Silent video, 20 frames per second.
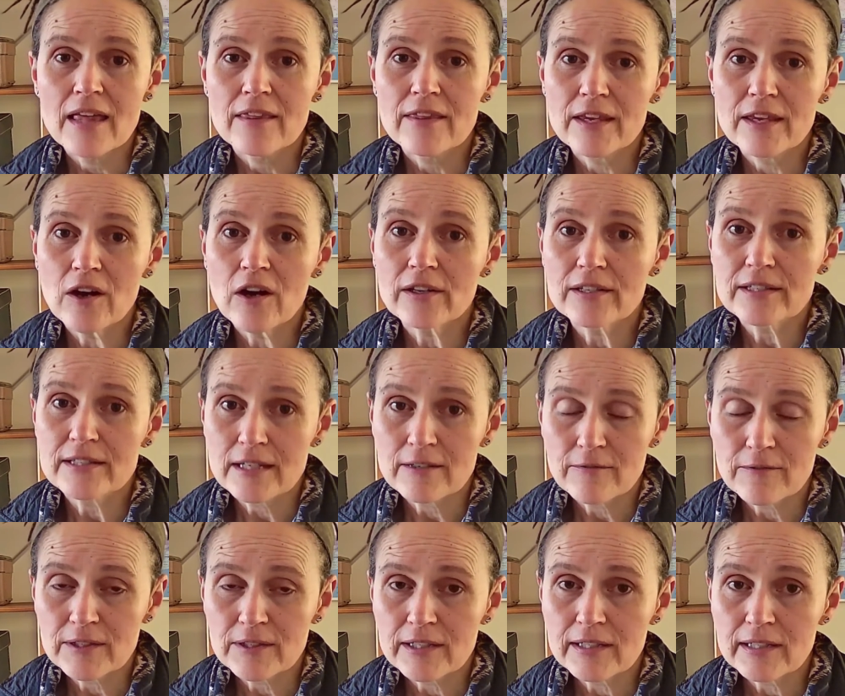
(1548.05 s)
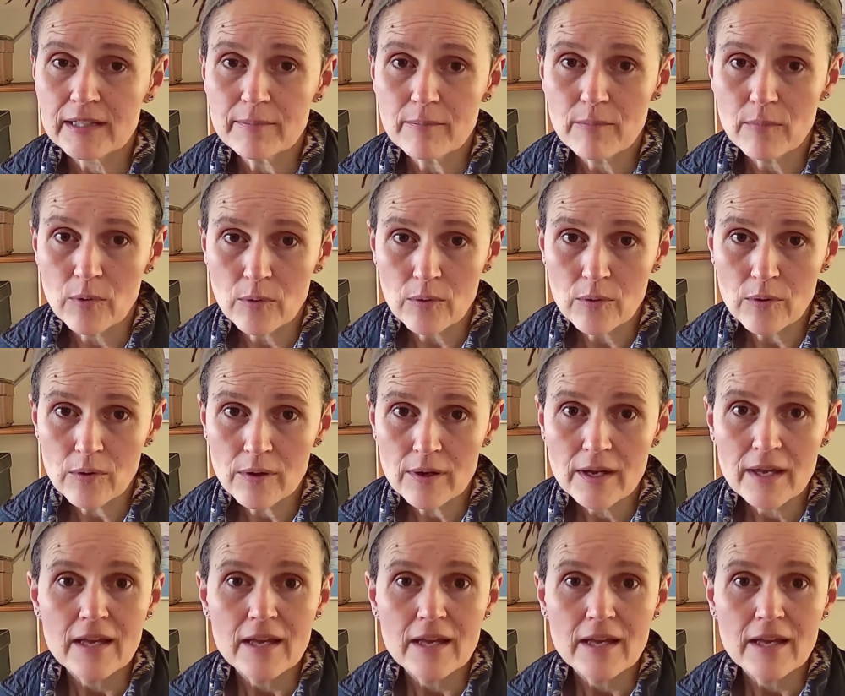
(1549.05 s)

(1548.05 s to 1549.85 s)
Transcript: There are definitely more.